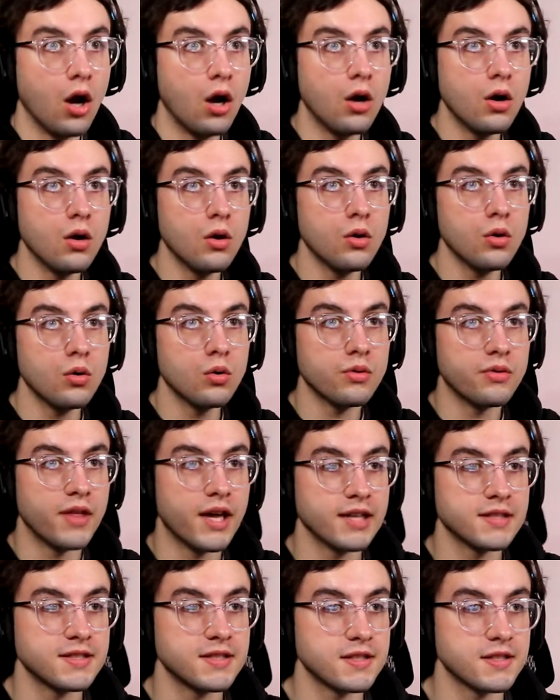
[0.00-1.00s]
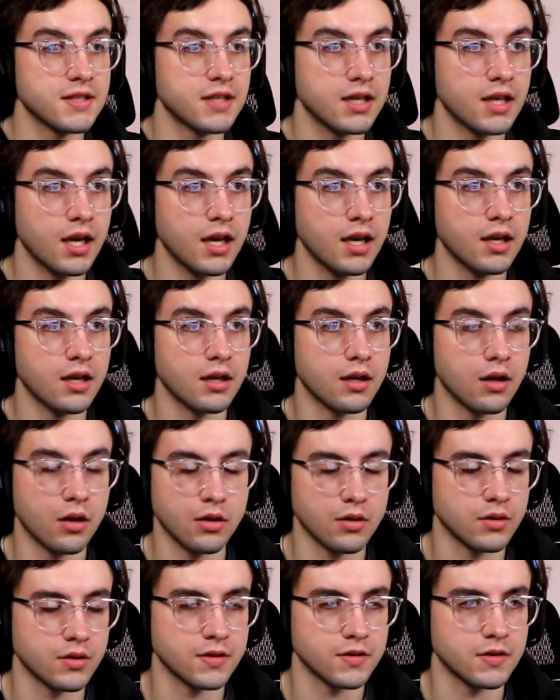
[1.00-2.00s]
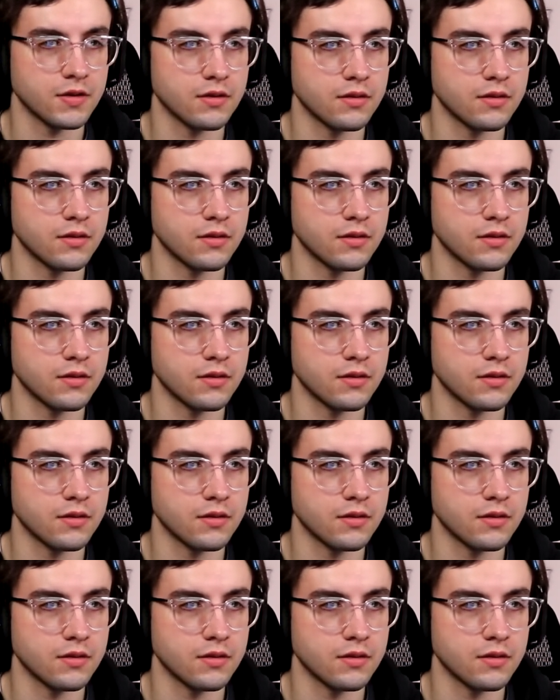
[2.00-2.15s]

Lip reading: Oh, that's his kid. Or his